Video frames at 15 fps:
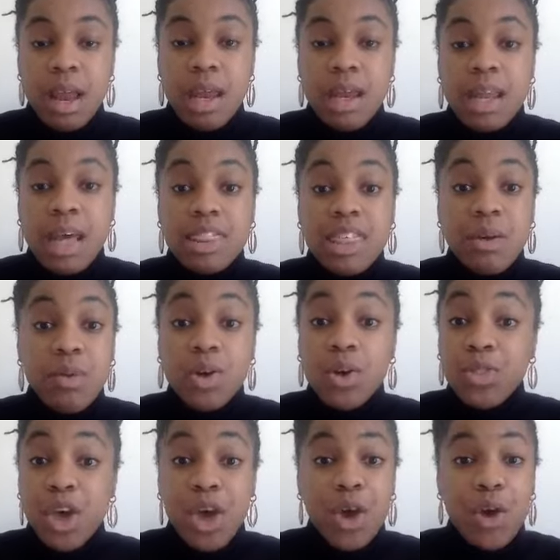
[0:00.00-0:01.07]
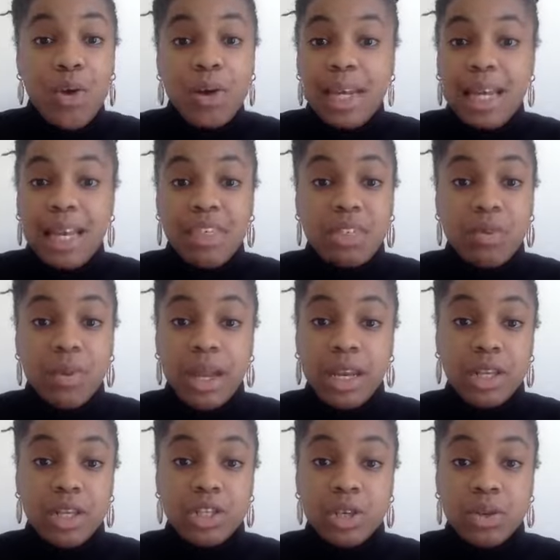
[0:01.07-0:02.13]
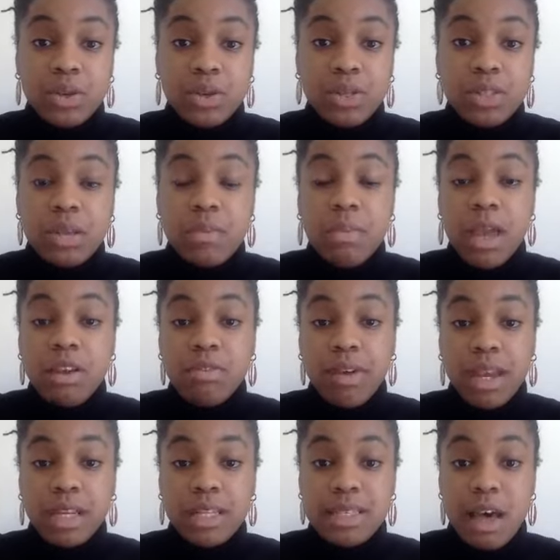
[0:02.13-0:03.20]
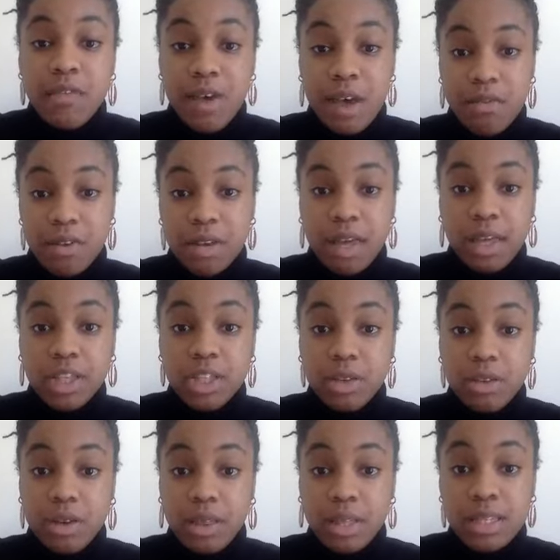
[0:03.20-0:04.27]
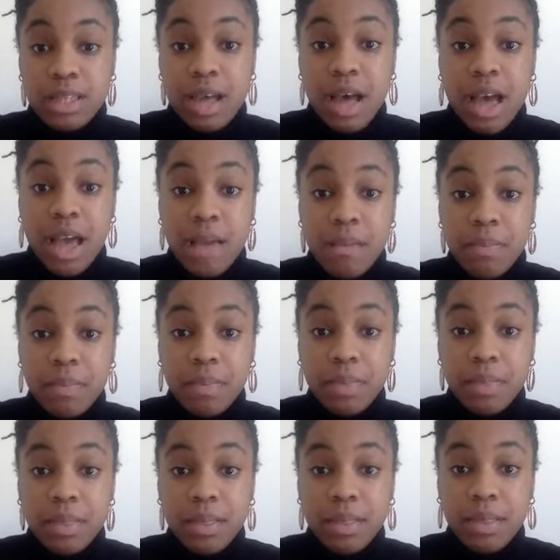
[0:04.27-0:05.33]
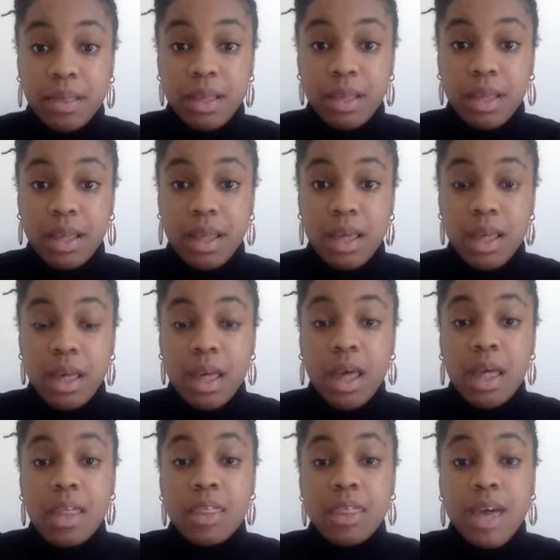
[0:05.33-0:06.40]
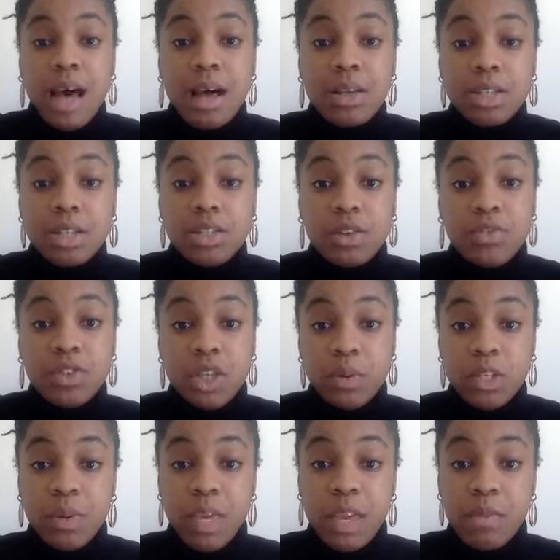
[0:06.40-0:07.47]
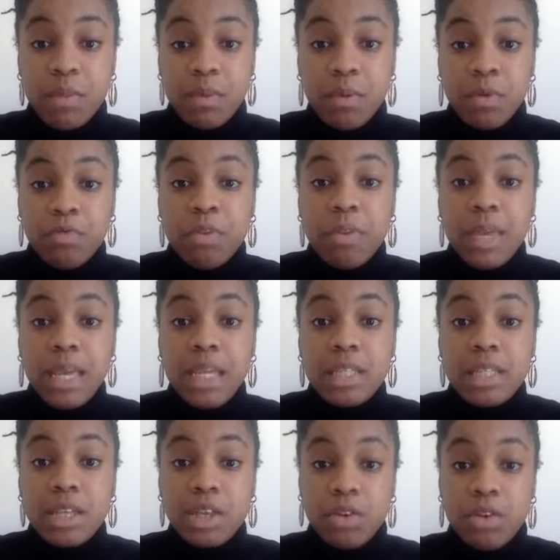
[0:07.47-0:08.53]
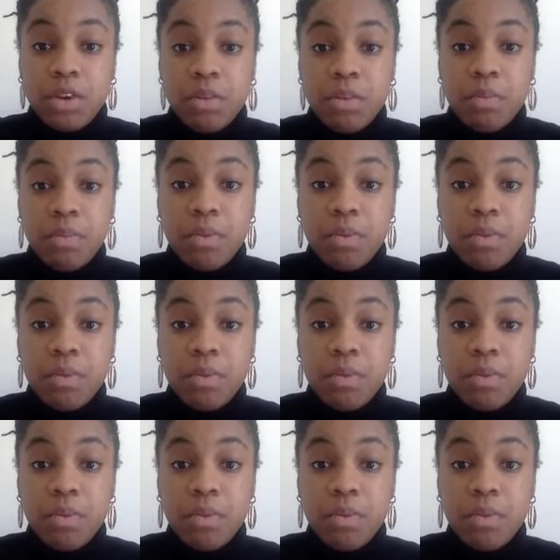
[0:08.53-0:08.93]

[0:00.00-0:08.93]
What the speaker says: Now, they were not the only Lithuanian Jews to migrate to South Africa during this time. Thousands of Jewish people from Eastern Europe